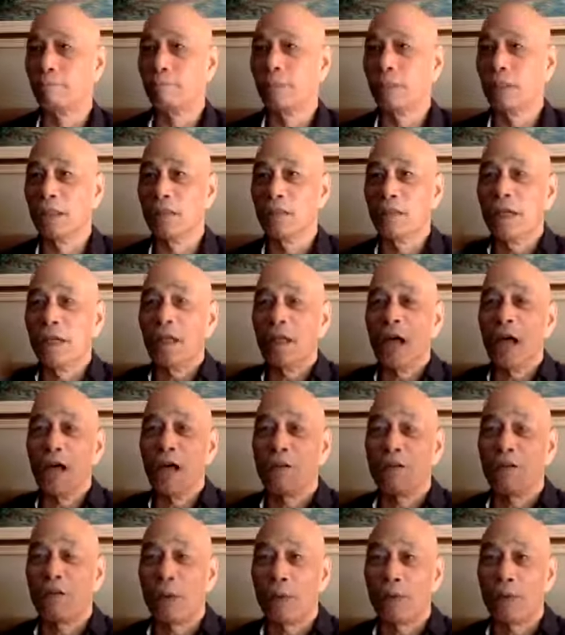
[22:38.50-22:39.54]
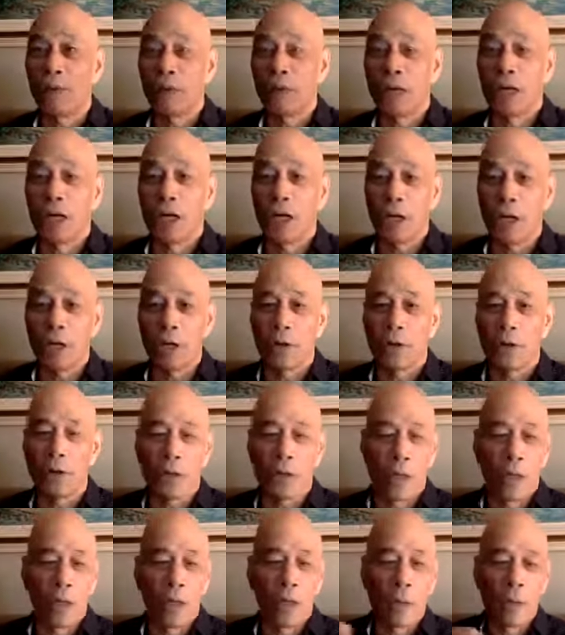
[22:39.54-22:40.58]
living life on planet Earth.
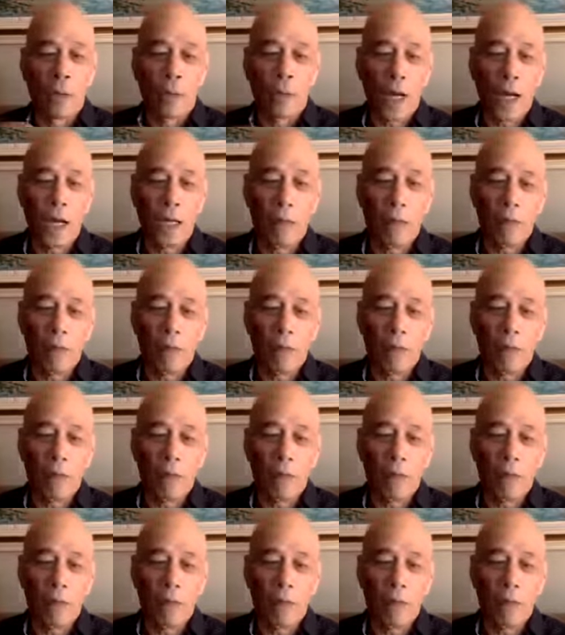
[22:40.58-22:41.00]
Why